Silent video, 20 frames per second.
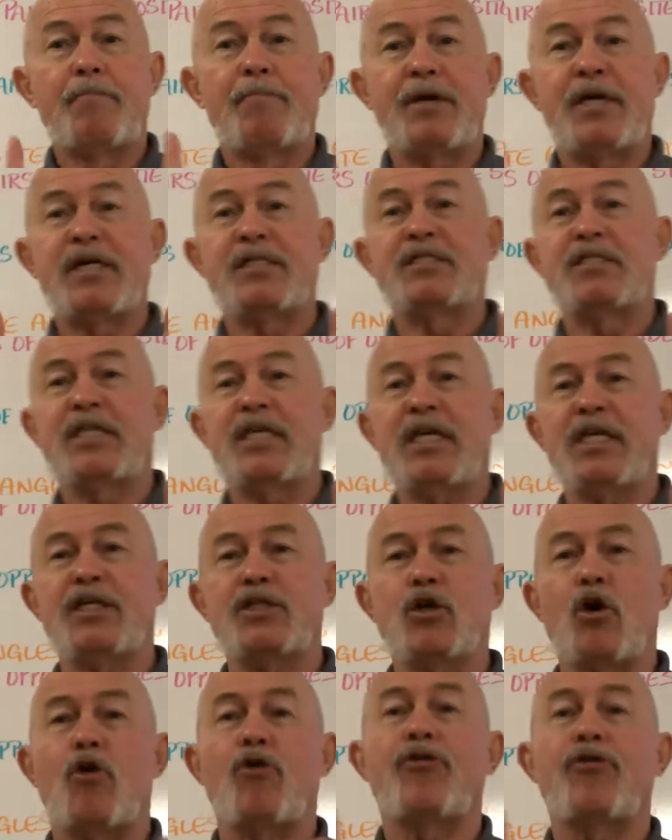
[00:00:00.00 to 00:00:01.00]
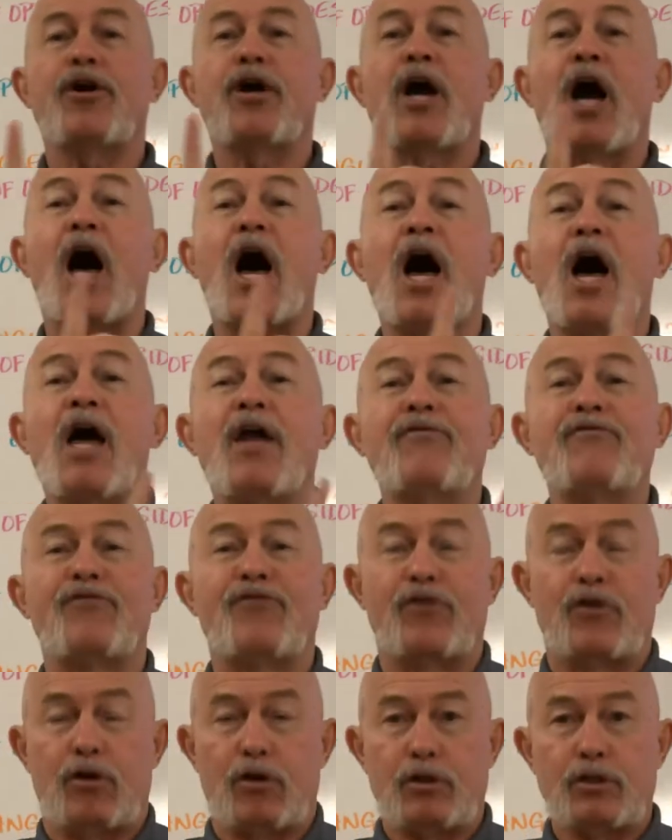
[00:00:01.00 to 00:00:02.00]
Because these are the
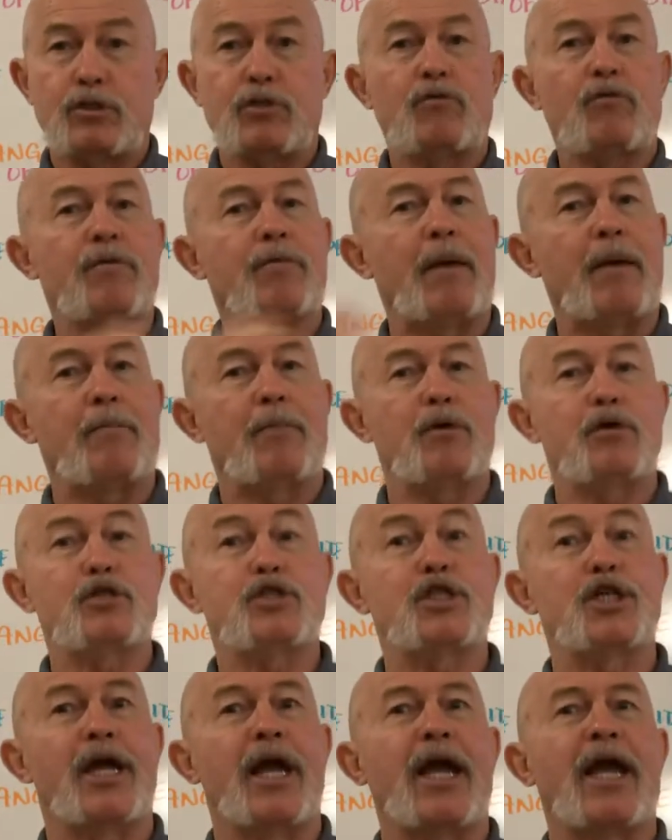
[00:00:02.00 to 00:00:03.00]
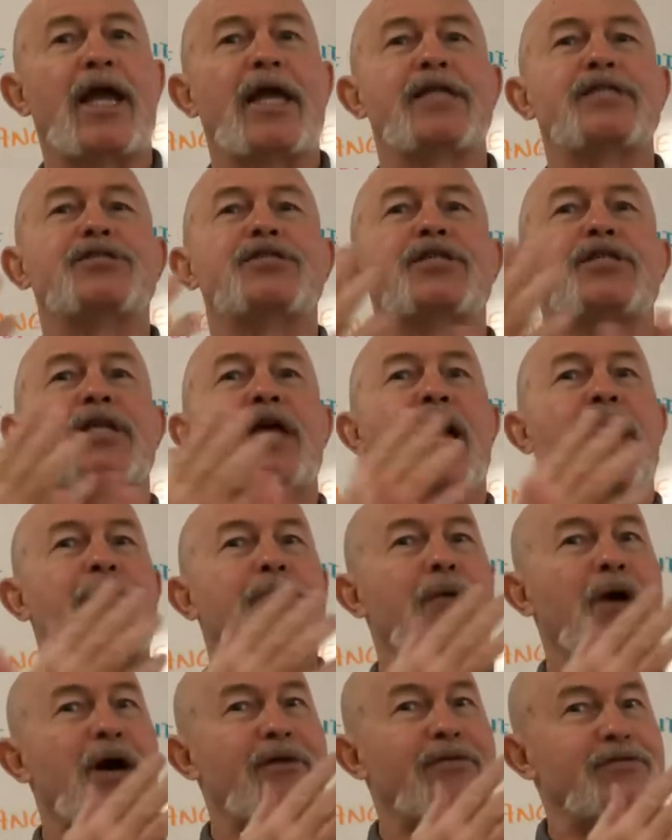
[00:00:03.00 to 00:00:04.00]
converse, remember, changing the
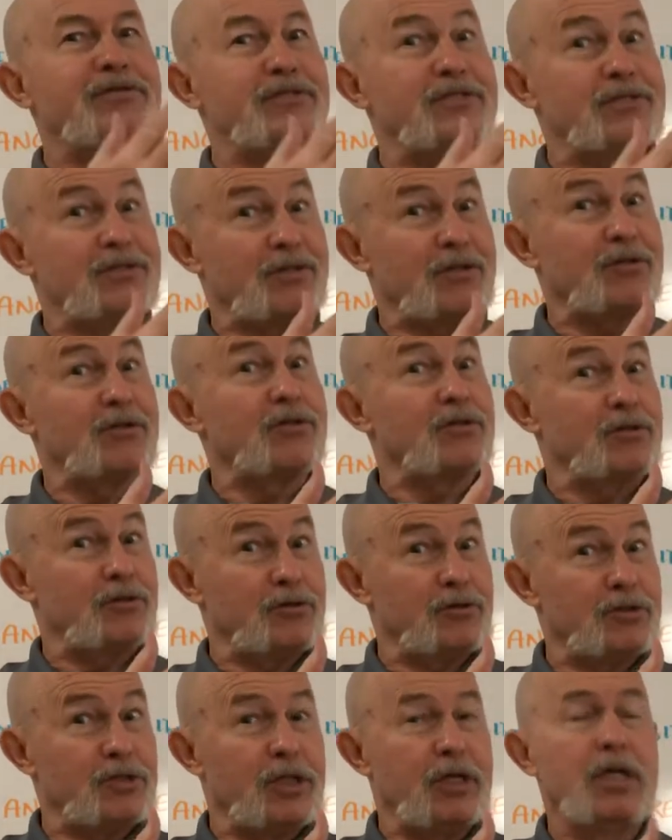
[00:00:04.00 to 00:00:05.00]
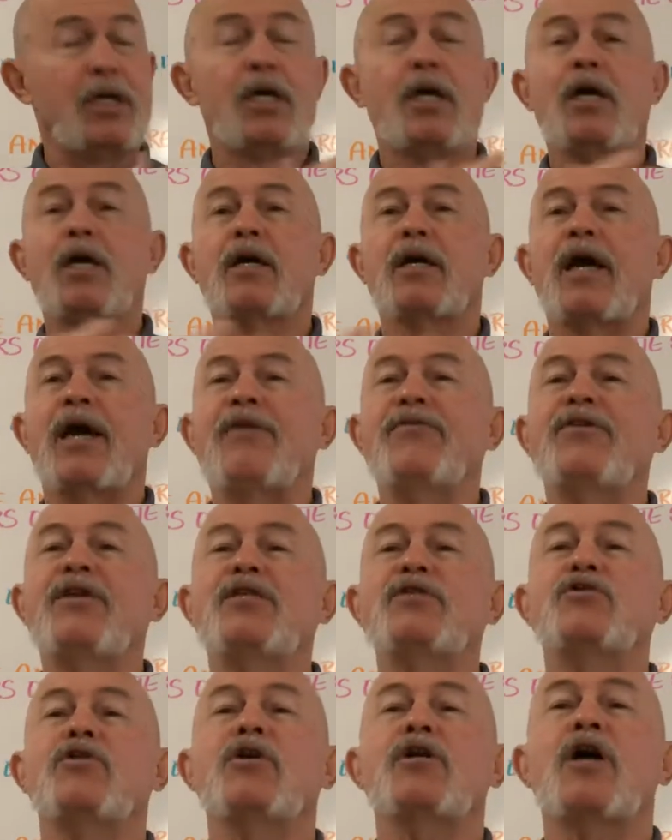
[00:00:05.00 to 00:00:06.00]
hypothesis and conclusion. Okay? These
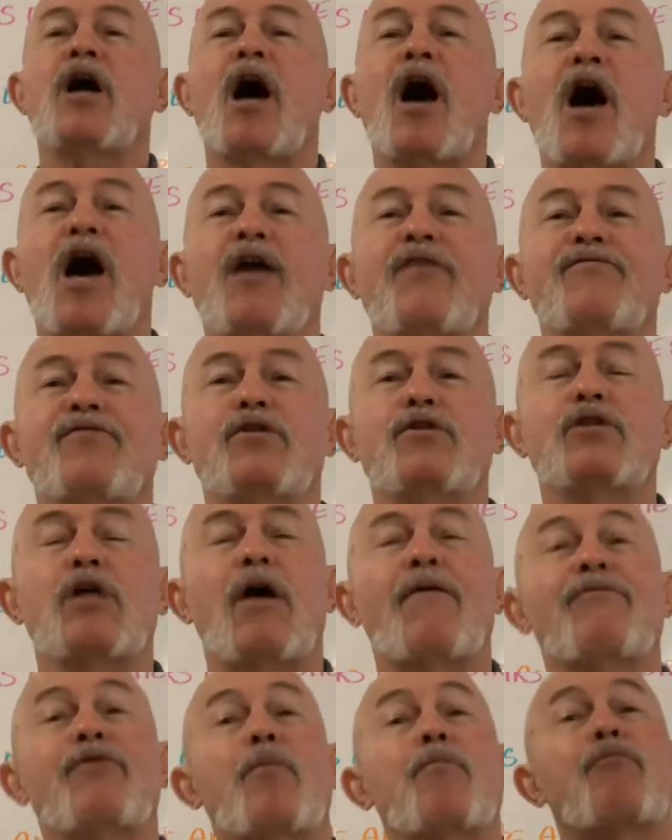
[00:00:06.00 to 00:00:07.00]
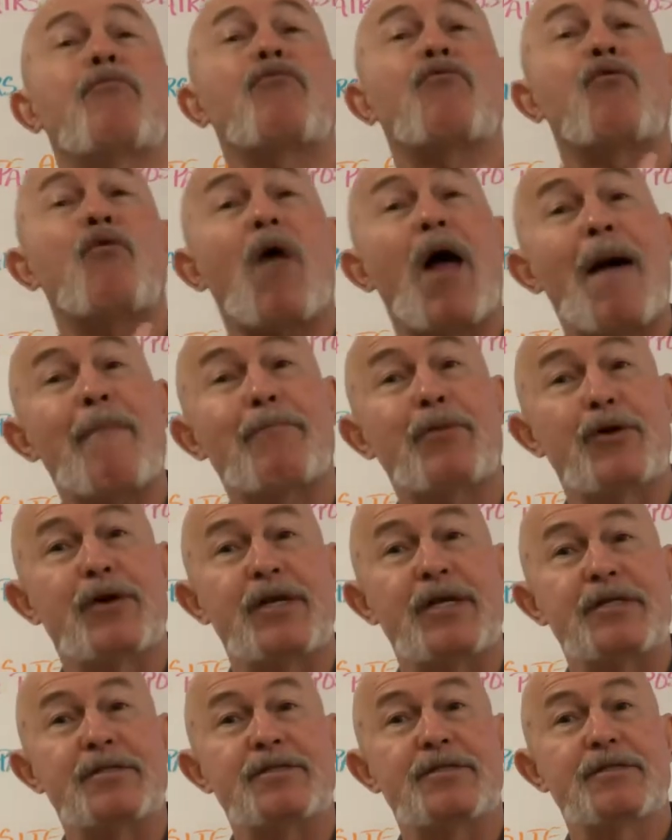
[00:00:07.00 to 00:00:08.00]
are the converse of the
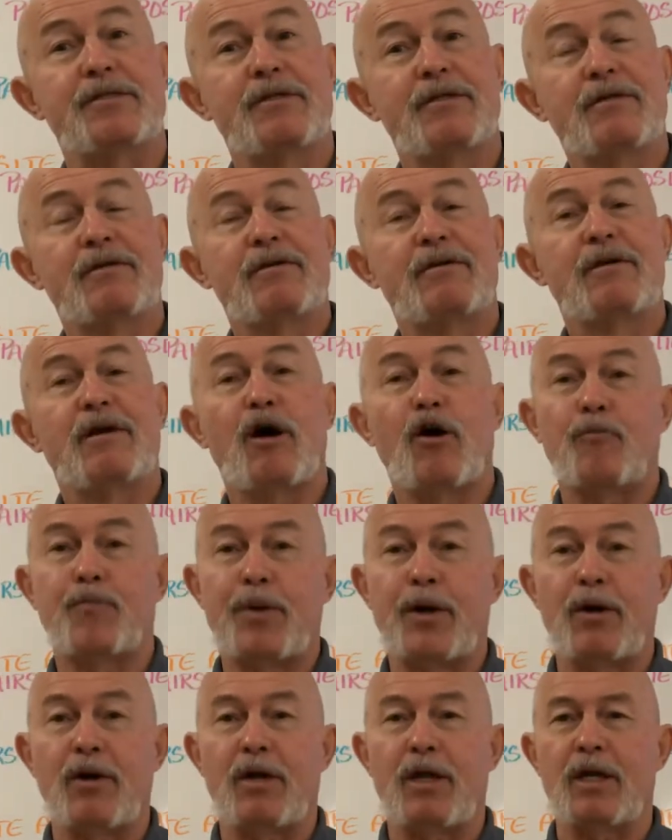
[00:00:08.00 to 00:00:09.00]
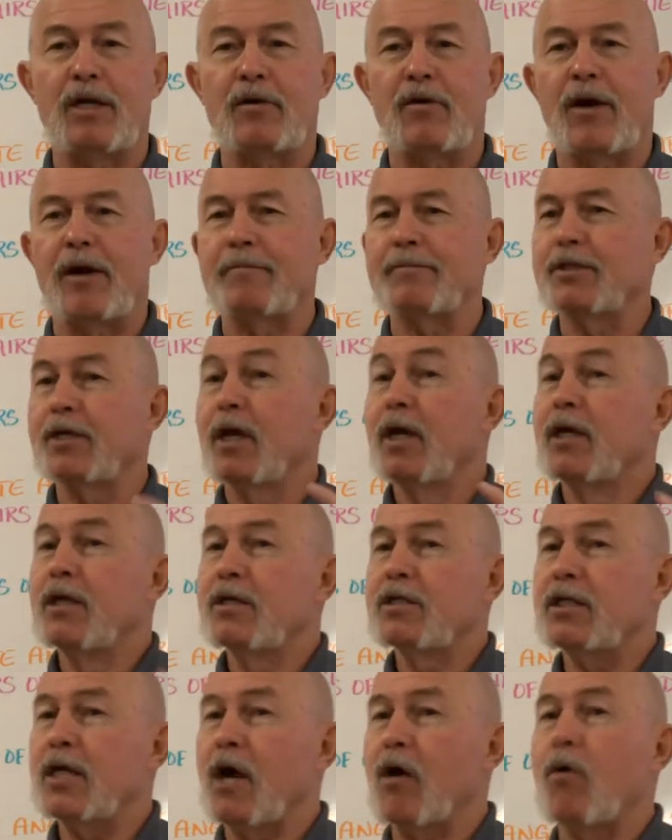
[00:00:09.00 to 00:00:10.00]
properties of parallelograms.
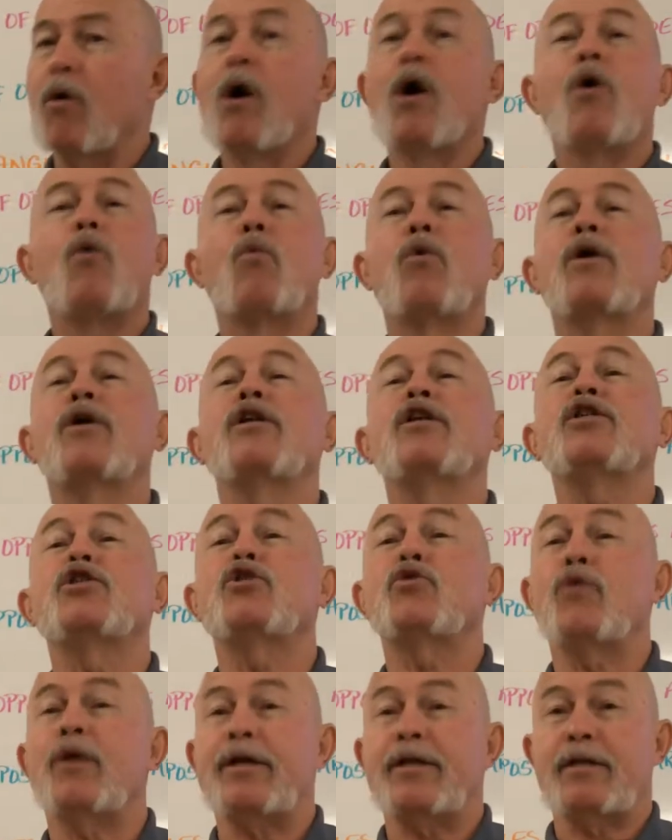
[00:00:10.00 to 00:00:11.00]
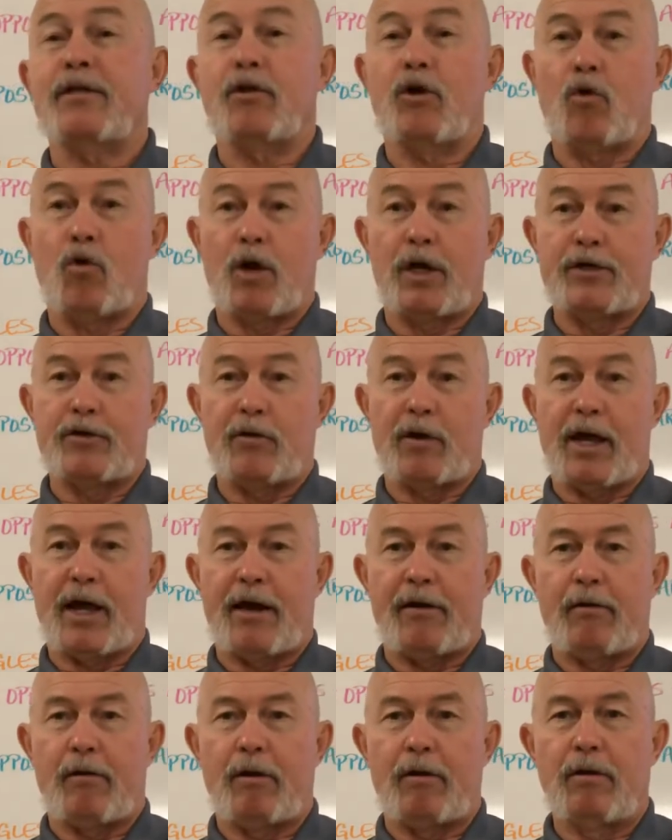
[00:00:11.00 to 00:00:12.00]
So, we're going to trick the
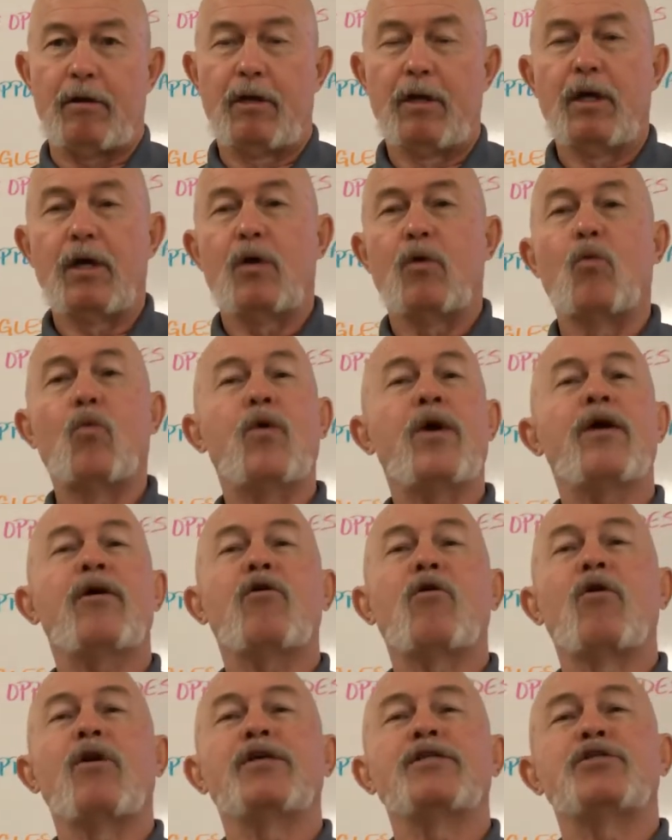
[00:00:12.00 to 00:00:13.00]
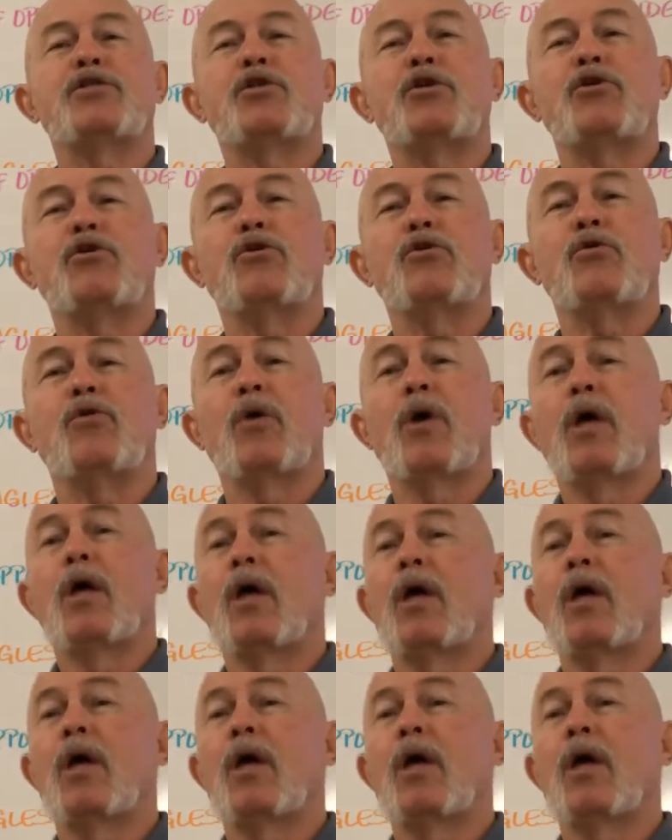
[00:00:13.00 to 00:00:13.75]
quadrilateral. We're going to